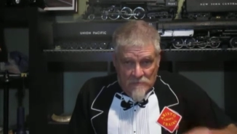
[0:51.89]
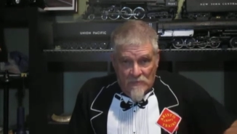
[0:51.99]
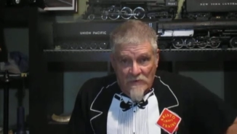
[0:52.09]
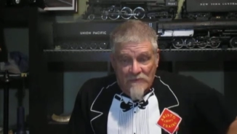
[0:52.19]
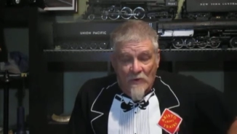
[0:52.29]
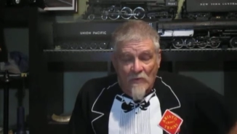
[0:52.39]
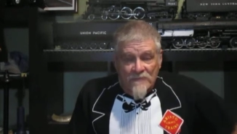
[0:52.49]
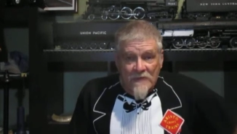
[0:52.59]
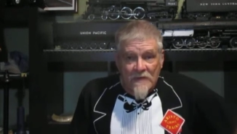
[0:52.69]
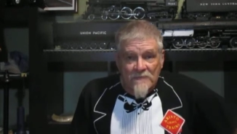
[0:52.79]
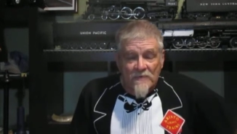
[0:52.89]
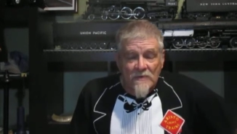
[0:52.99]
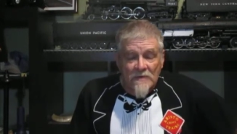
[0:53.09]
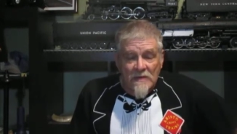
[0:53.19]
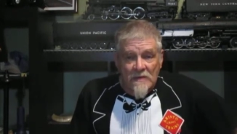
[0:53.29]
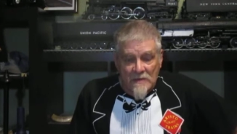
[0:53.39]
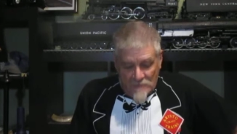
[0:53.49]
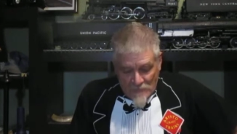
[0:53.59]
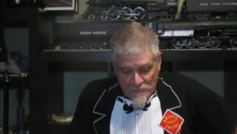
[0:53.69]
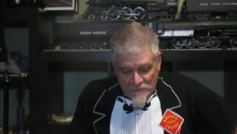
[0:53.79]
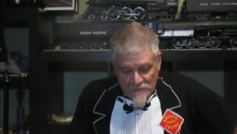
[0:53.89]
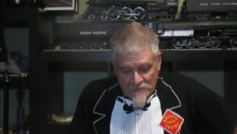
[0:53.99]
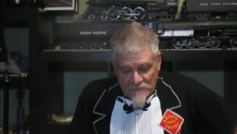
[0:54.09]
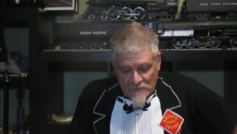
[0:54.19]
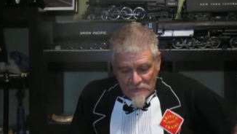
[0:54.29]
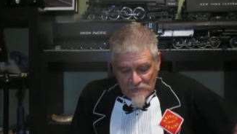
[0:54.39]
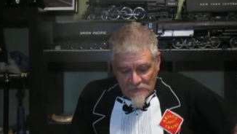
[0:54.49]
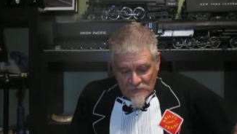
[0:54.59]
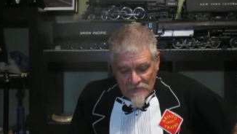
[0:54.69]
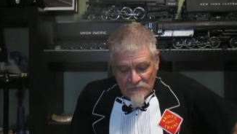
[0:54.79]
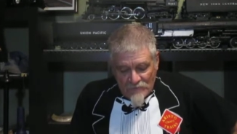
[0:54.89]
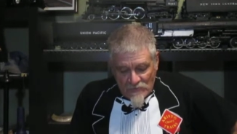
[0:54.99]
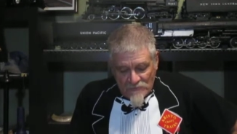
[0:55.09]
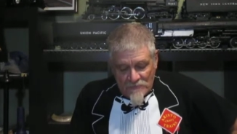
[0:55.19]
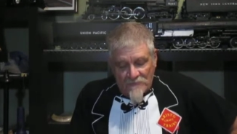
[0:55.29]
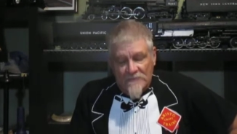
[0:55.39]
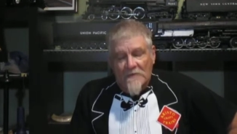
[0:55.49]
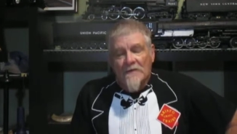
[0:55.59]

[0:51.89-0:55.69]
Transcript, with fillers: read the whole text so you can get it because I'm just going to share you key verses.